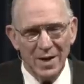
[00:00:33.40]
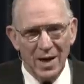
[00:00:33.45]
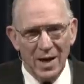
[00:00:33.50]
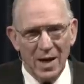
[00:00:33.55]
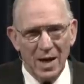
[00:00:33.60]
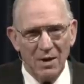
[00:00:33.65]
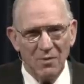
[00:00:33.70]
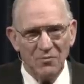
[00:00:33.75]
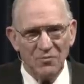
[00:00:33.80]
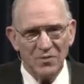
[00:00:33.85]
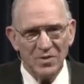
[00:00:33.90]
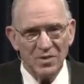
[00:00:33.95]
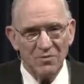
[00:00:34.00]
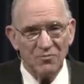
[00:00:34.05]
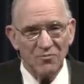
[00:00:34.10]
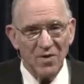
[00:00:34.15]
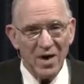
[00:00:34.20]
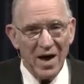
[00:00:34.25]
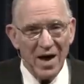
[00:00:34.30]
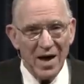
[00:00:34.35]
of the
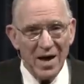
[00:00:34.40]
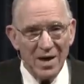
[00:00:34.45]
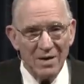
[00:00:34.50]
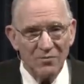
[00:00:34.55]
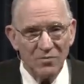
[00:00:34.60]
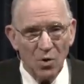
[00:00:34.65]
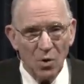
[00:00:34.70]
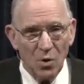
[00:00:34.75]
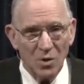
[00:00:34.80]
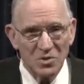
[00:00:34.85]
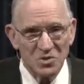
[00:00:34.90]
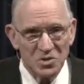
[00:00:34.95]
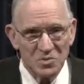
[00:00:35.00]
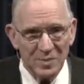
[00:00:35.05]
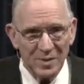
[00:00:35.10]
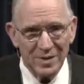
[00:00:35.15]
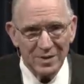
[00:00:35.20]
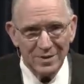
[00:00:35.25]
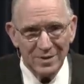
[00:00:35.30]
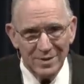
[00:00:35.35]
five
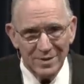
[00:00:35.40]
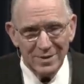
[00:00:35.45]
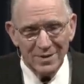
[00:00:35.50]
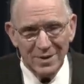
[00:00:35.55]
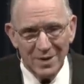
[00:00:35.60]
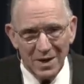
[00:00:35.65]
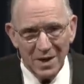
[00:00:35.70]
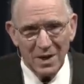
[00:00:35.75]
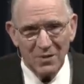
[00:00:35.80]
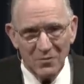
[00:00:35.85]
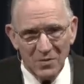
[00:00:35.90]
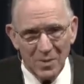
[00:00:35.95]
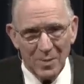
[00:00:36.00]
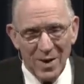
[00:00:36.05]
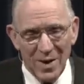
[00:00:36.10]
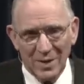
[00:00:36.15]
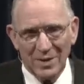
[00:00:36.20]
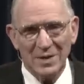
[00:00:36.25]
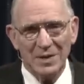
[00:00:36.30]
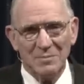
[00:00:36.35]
horsemen of the
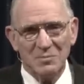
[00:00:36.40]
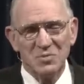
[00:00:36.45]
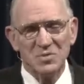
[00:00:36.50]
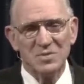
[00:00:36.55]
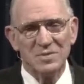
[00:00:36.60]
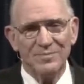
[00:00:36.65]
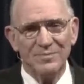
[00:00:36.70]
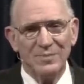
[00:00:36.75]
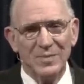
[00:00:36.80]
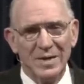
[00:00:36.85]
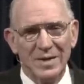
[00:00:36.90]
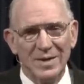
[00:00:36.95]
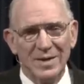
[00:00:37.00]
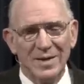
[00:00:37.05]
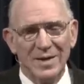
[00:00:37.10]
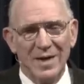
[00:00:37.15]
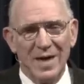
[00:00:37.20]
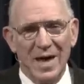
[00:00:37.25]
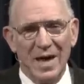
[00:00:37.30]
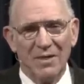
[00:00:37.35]
apocalypse.
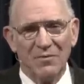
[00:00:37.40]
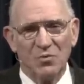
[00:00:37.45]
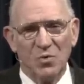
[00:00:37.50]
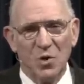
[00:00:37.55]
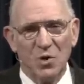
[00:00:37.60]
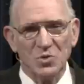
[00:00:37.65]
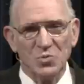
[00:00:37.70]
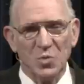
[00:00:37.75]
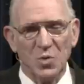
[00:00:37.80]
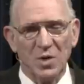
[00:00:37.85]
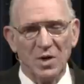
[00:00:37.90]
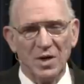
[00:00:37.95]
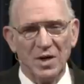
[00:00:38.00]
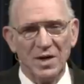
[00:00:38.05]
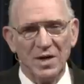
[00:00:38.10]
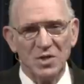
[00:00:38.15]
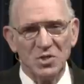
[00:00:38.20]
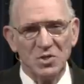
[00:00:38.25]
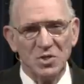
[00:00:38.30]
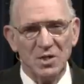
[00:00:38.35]
And of course, we're going to
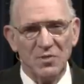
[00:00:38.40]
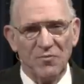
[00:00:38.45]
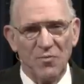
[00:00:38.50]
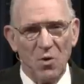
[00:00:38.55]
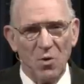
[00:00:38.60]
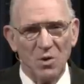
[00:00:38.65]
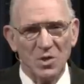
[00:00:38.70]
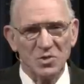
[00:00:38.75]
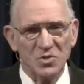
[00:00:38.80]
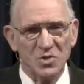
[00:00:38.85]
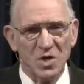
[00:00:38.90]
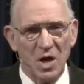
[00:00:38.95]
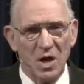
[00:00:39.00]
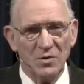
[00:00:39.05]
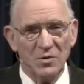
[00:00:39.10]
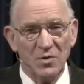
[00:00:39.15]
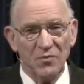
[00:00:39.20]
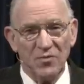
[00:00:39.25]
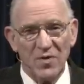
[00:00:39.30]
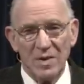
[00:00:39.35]
initially focus
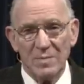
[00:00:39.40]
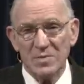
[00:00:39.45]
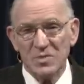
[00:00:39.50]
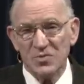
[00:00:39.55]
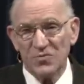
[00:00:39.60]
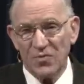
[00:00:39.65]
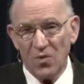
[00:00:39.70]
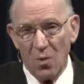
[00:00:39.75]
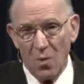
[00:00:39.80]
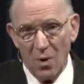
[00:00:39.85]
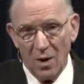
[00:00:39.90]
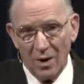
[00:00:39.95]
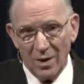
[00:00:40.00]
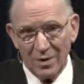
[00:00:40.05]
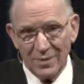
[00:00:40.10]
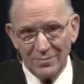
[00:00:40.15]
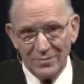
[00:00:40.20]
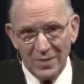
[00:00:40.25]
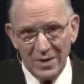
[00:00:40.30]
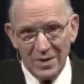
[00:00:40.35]
on the famous
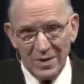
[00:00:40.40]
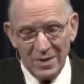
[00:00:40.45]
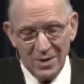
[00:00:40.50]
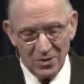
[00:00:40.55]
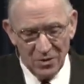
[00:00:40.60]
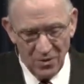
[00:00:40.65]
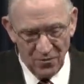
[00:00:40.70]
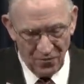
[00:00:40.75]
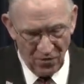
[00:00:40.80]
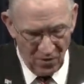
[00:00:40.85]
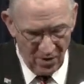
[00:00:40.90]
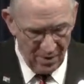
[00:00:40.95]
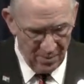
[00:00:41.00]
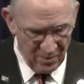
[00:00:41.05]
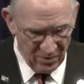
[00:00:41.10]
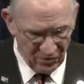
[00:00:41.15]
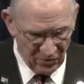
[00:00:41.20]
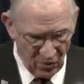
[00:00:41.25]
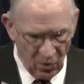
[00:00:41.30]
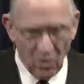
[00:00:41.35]
four
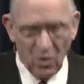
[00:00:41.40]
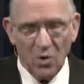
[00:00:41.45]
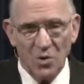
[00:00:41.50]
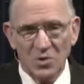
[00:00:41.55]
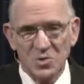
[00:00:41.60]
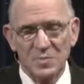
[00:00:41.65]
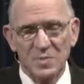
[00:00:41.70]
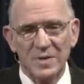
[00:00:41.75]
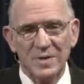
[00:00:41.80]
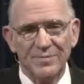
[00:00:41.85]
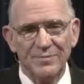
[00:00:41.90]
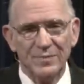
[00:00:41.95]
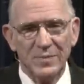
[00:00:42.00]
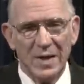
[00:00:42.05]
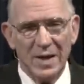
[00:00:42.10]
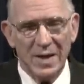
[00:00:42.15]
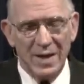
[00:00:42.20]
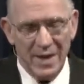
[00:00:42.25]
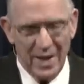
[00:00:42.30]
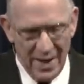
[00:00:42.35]
horsemen.
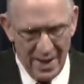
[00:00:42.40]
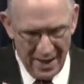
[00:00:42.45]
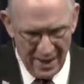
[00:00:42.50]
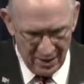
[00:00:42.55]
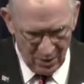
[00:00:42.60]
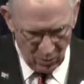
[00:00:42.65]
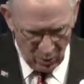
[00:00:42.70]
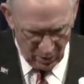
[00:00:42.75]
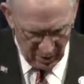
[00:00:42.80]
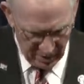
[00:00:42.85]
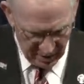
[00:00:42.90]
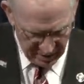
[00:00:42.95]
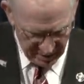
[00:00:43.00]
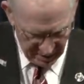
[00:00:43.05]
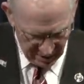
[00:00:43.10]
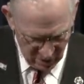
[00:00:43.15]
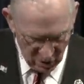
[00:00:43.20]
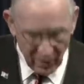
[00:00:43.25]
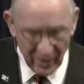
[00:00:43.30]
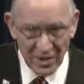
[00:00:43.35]
And we're
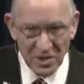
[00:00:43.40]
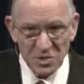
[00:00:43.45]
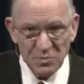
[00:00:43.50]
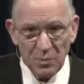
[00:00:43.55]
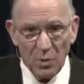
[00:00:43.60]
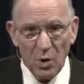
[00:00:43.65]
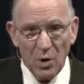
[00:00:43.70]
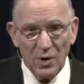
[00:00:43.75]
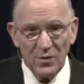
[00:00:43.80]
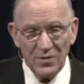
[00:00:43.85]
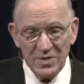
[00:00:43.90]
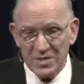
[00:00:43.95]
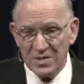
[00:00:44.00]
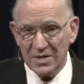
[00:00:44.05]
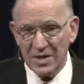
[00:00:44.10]
going to explore this